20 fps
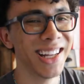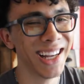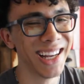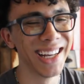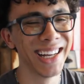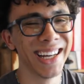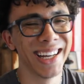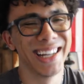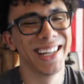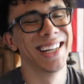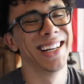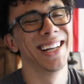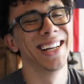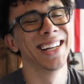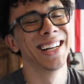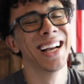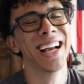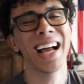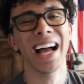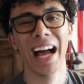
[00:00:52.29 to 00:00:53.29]

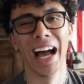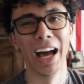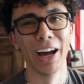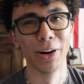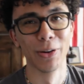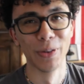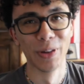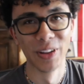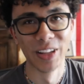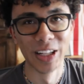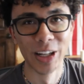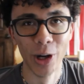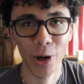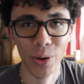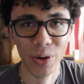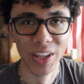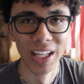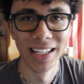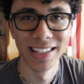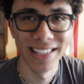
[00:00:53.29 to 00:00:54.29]
I don't really
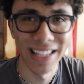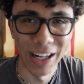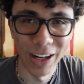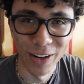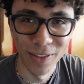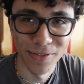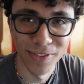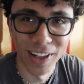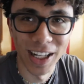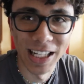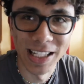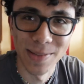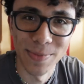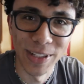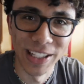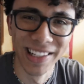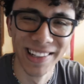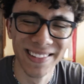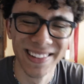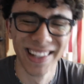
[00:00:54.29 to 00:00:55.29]
know, and that terrifies
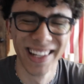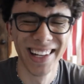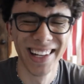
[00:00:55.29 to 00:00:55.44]
me.